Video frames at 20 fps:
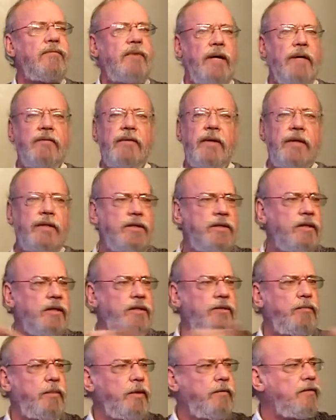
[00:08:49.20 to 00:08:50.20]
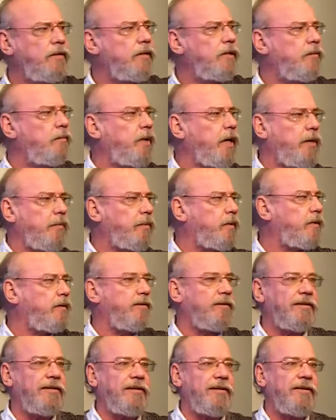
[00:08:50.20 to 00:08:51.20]
5/8-inch PVC pipe that...
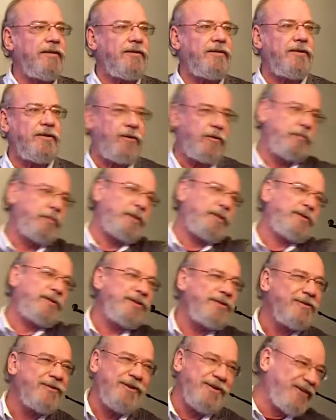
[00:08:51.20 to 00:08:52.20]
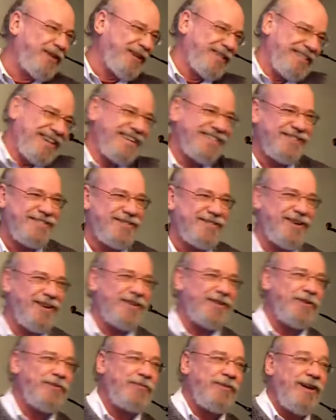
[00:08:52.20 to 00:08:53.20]
You're a builder, you know this. I'll just
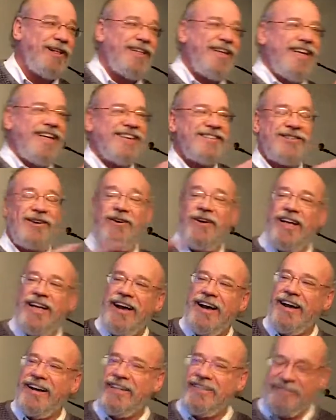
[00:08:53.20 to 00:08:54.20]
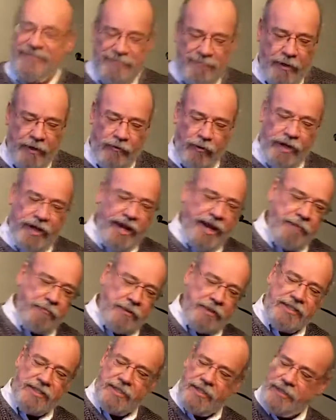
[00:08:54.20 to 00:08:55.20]
talk to you, Paul. So, but what
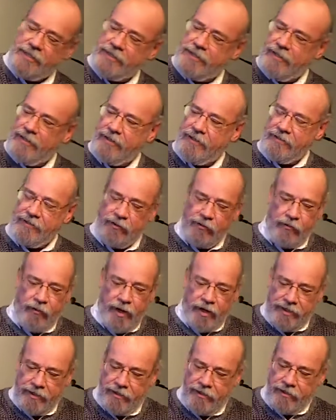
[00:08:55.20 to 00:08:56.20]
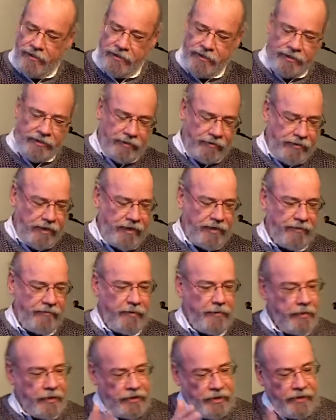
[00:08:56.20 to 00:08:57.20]
happens is you run it along in the ground,
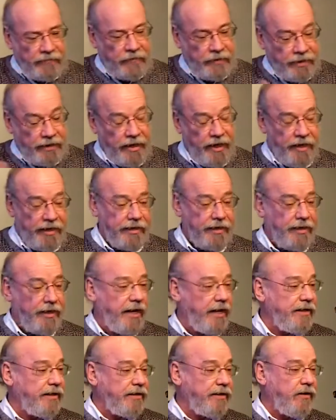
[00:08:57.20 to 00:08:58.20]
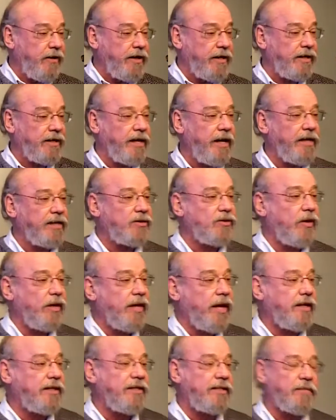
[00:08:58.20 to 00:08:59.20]
everything, but you have to cut it. And I didn't know how to cut it. So I
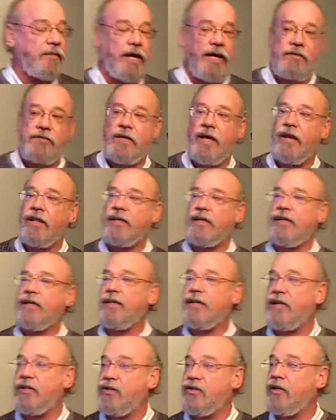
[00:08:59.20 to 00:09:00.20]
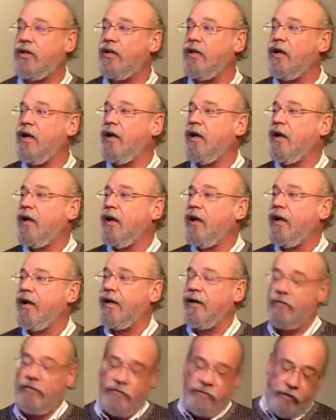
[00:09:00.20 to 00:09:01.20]
got some knives out of the kitchen.
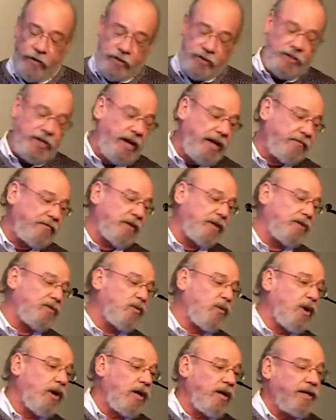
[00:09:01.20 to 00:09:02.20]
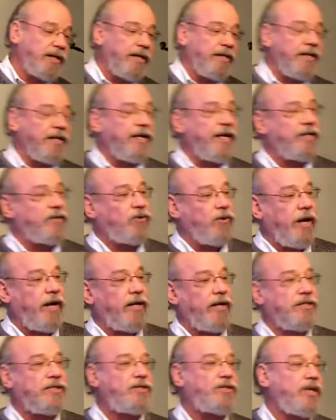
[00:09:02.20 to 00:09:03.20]
The first knife didn't work. And then I
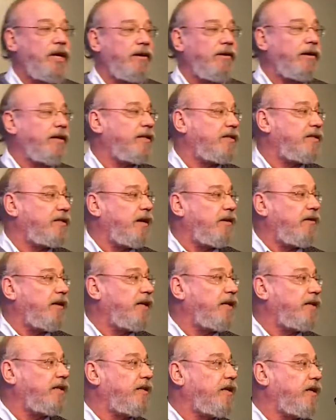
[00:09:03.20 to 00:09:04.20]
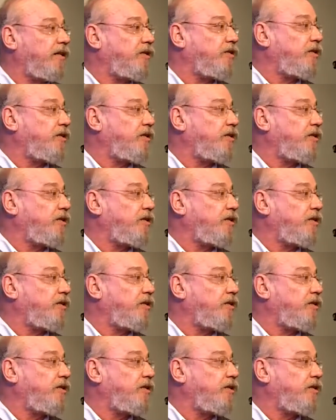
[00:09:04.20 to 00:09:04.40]
tried a serrated